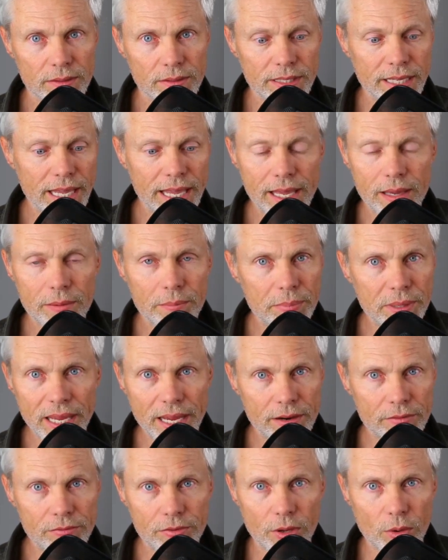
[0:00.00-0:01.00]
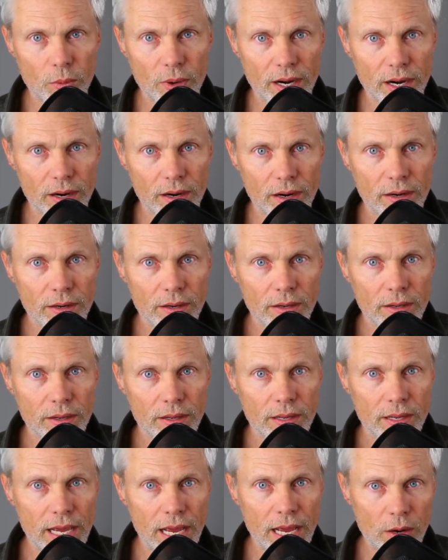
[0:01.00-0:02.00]
They can't be everywhere
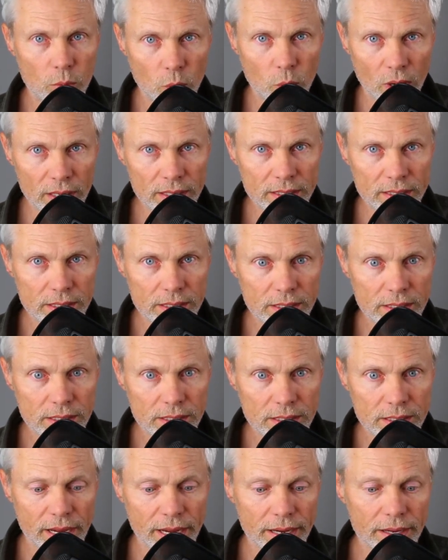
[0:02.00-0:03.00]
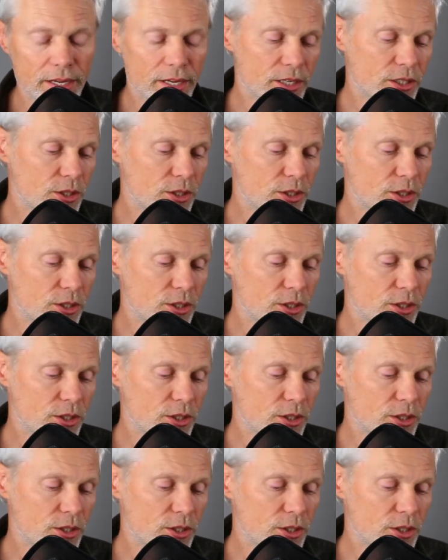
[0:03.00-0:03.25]
at once, okay?